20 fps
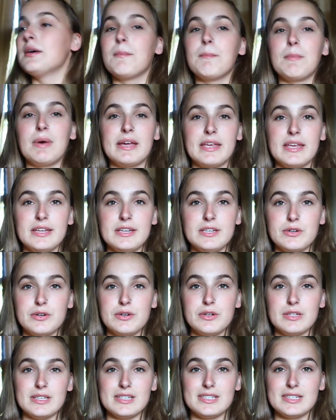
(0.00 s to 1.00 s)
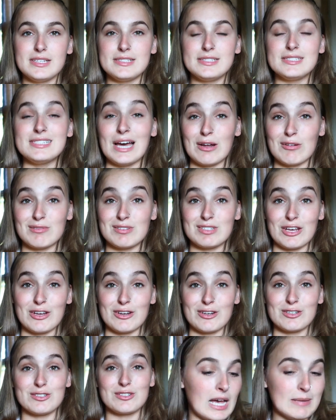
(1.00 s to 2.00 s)
My Kindle is
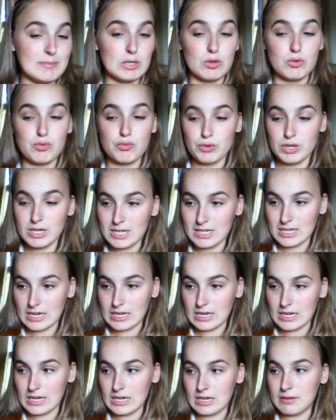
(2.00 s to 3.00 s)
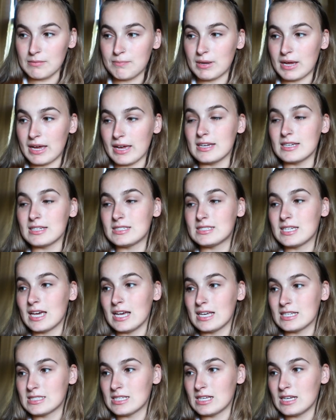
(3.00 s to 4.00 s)
downstairs. I'm reading by
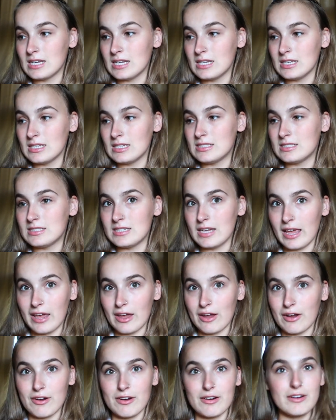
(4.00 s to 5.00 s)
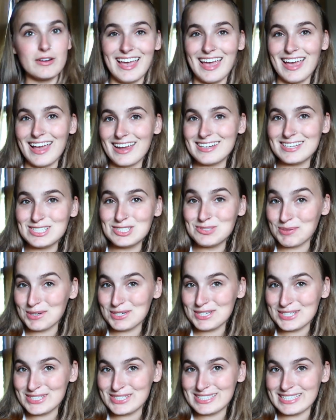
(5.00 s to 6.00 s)
Tessa Dare, and it's
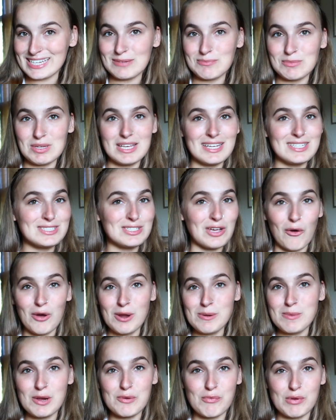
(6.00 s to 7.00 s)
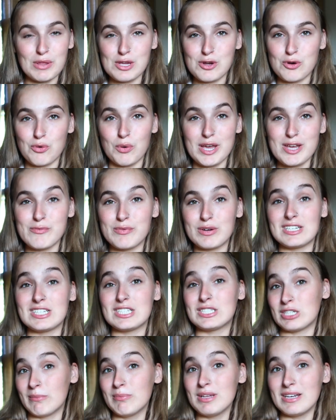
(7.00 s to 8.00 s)
pretty steamy. It's going by really quick, which
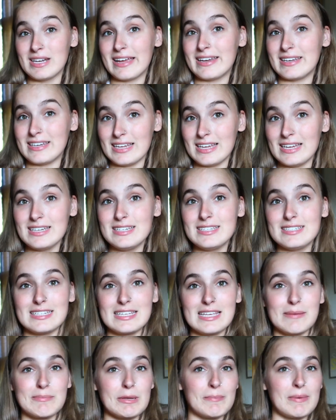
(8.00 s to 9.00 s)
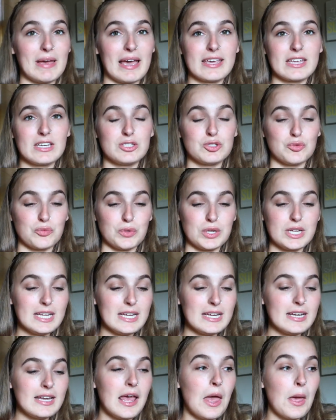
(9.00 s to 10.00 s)
is something I need to get me back into
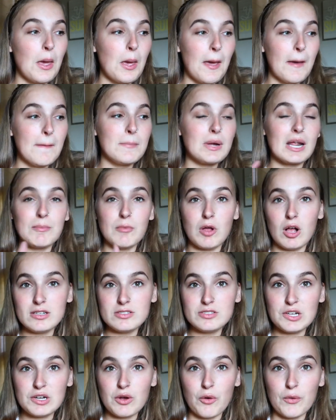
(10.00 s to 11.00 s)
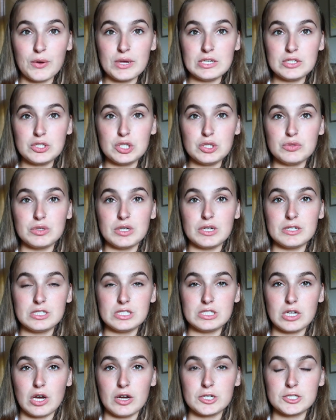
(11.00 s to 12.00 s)
reading. But I'm also going to
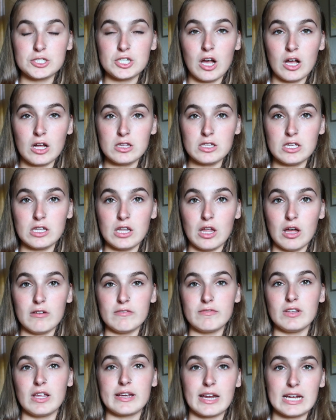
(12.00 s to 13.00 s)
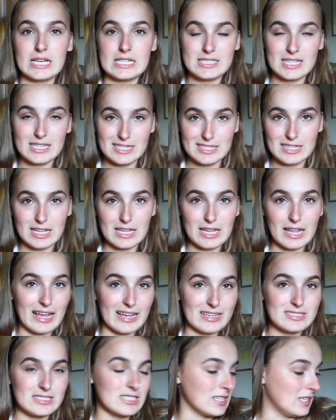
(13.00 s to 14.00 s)
start Ugly Love, like I said in the
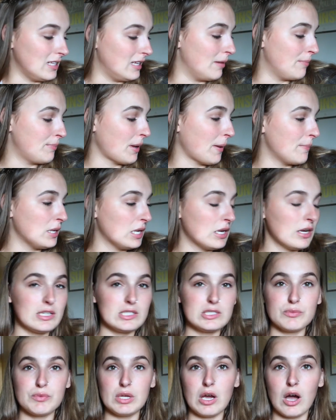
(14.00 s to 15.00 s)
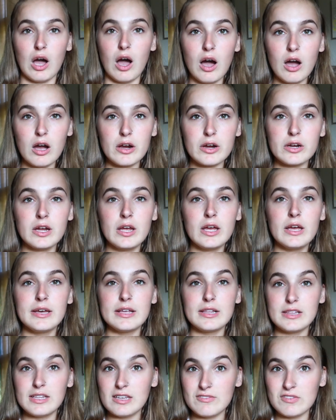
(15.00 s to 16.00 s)
last clip, because we are
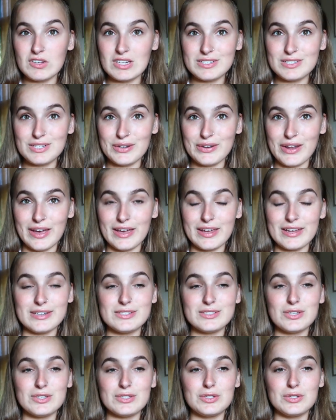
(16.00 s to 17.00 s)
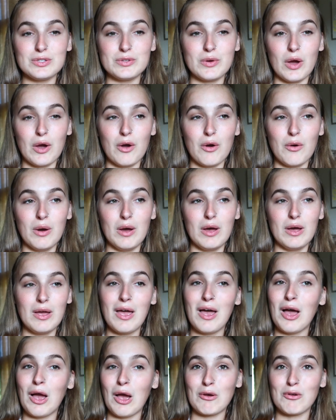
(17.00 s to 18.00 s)
leaving tonight to go
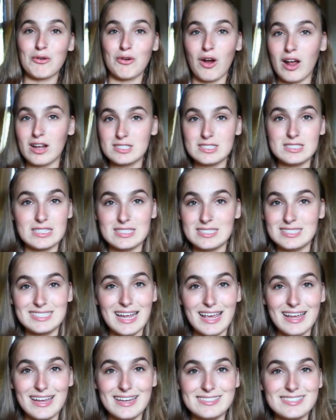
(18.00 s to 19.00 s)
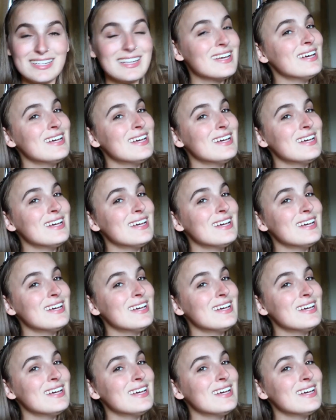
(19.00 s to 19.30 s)
across the state.